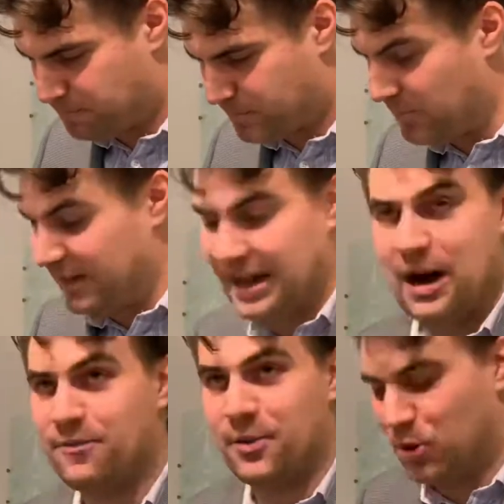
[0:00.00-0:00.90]
We need
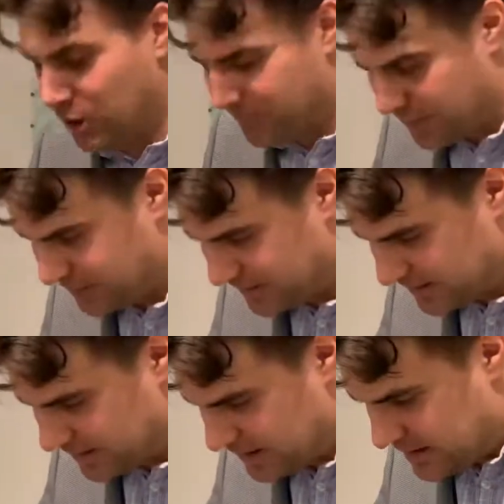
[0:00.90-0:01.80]
help from all of you.
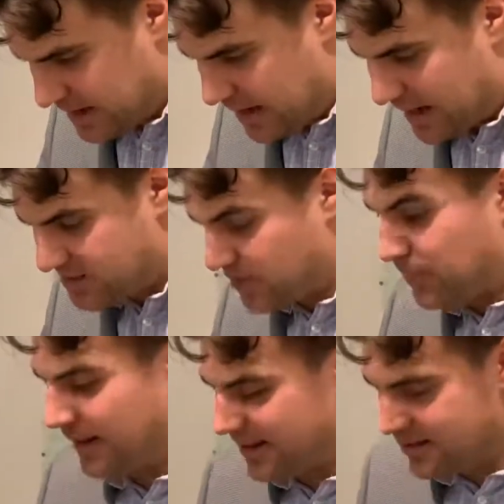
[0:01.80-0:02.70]
So
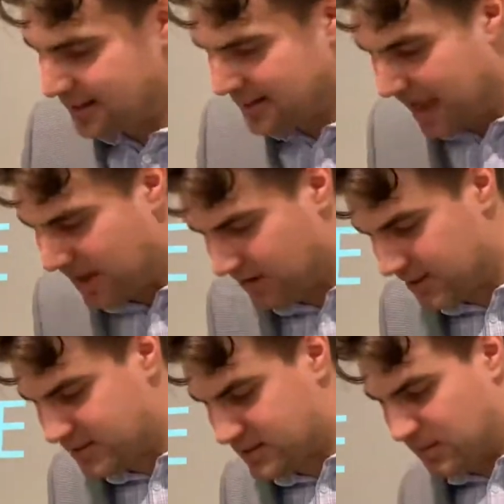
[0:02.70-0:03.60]
please let the
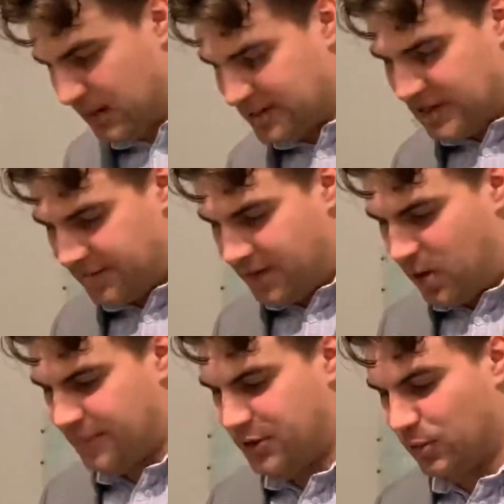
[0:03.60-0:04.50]
elders or myself know
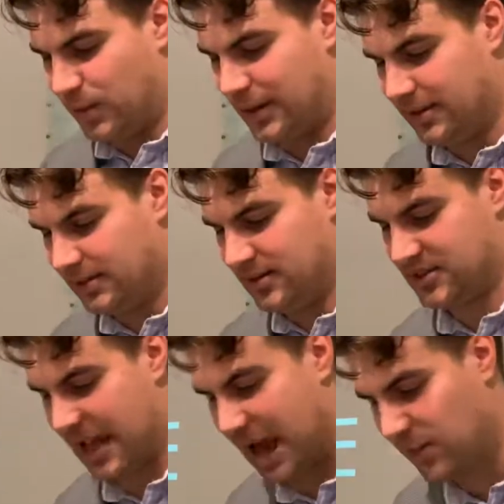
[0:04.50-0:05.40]
if you're willing
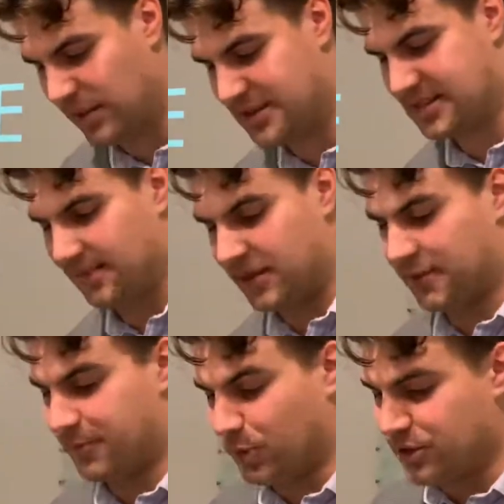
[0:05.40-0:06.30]
to help with something
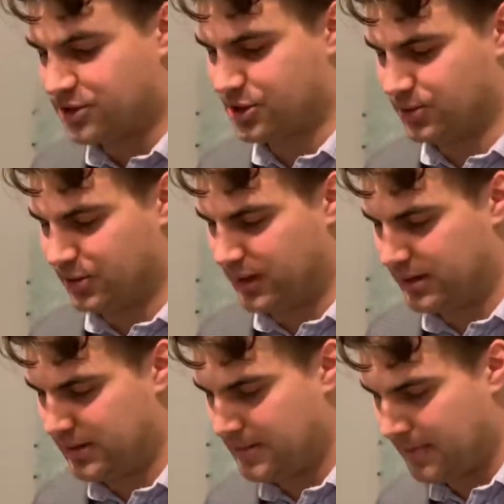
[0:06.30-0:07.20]
for the children.
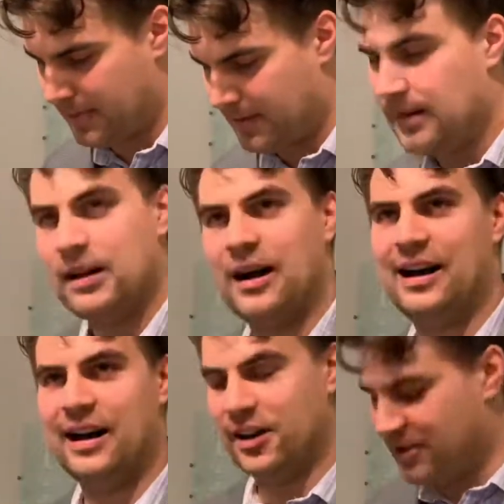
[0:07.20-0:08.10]

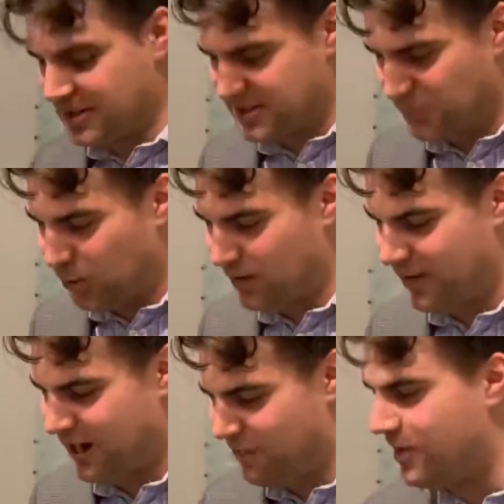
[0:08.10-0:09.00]
I know this is more in
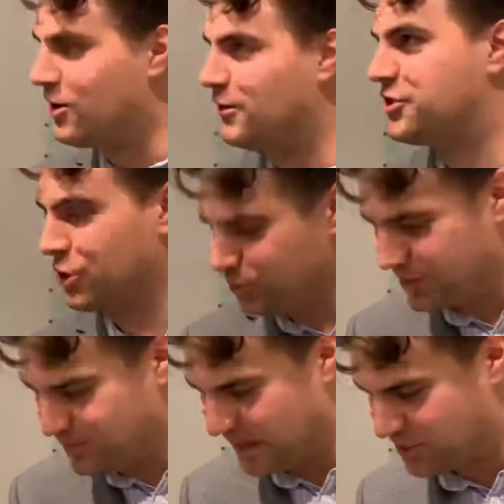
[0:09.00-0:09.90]
the area of
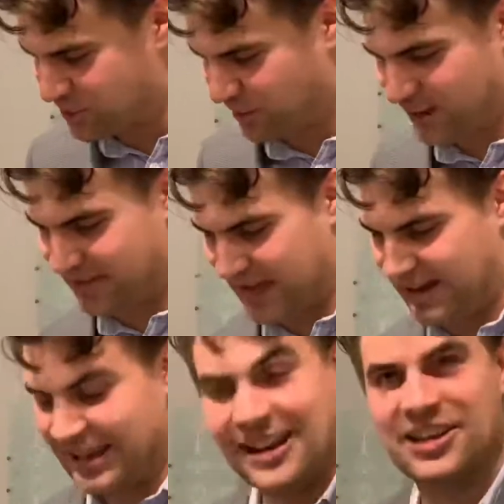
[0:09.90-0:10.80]
children ministry than
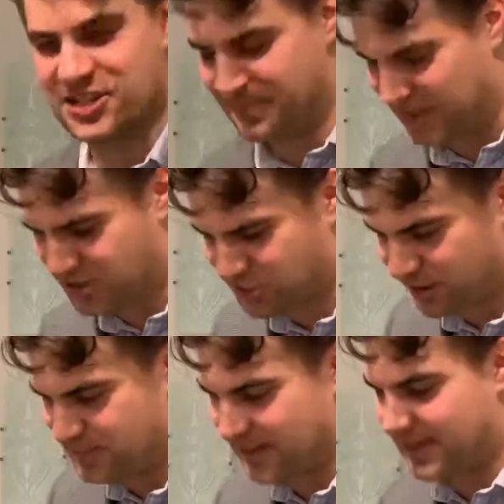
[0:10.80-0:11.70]
English ministry,
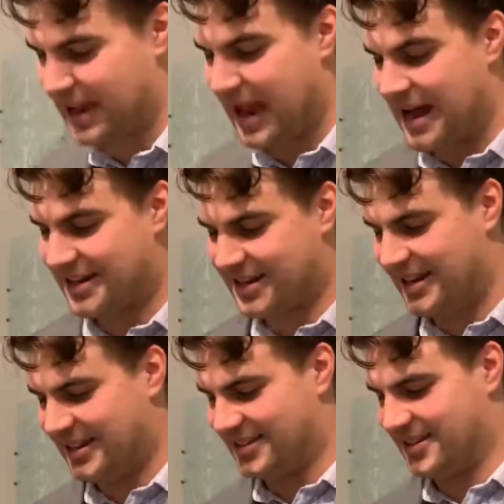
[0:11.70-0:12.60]
but they are
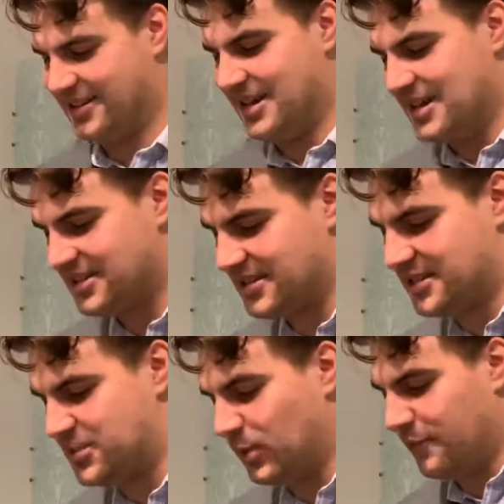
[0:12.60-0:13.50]
connected since
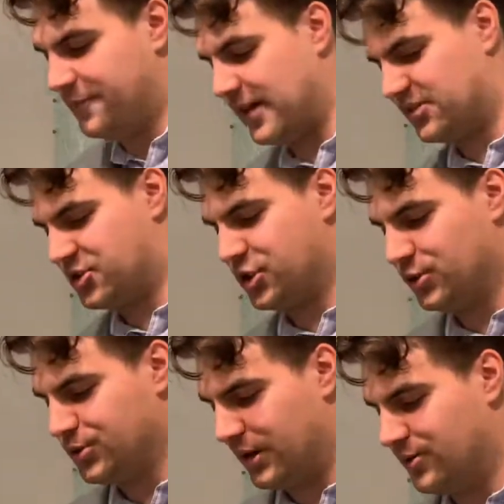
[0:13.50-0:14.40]
this will affect the
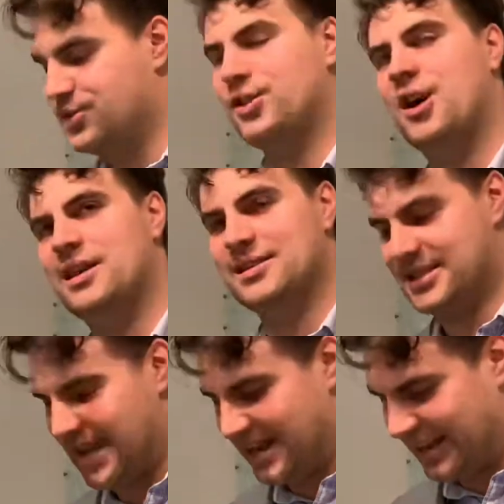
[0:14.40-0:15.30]
children who do not
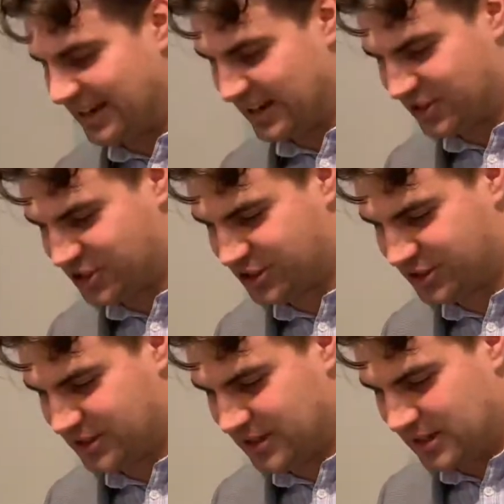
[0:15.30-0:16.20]
understand English.
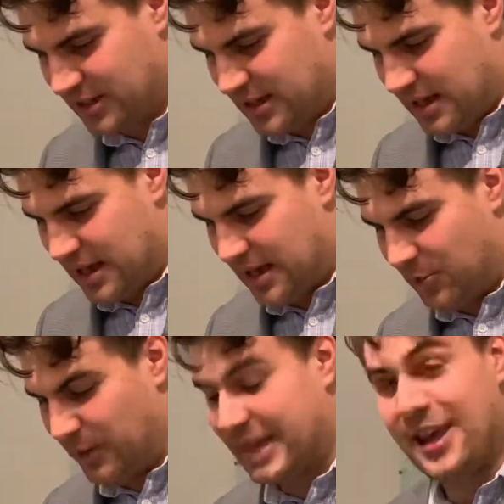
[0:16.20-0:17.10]

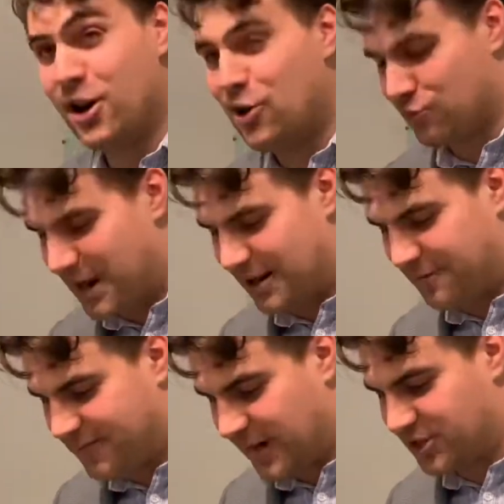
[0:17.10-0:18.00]
We cannot run a
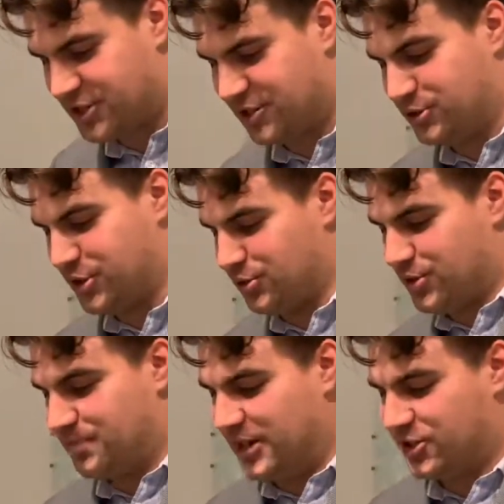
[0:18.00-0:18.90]
functional
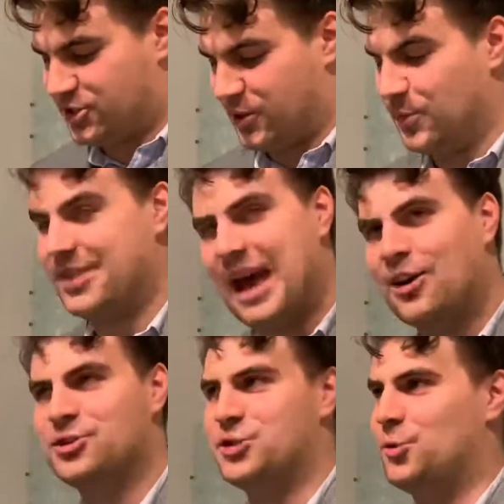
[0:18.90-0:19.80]
children ministry
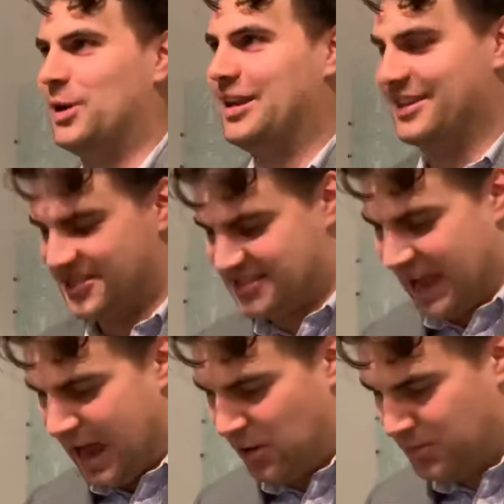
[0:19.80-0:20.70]
without your willingness to
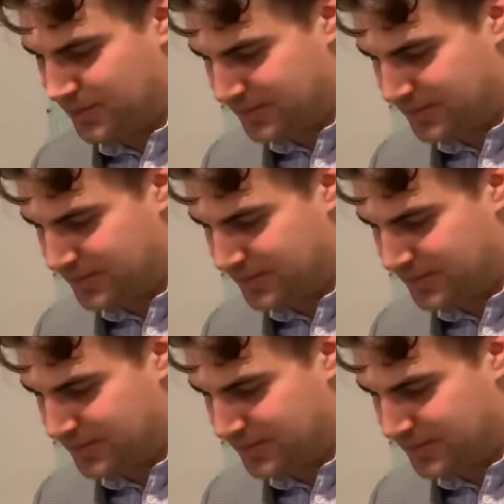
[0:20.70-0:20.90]
help.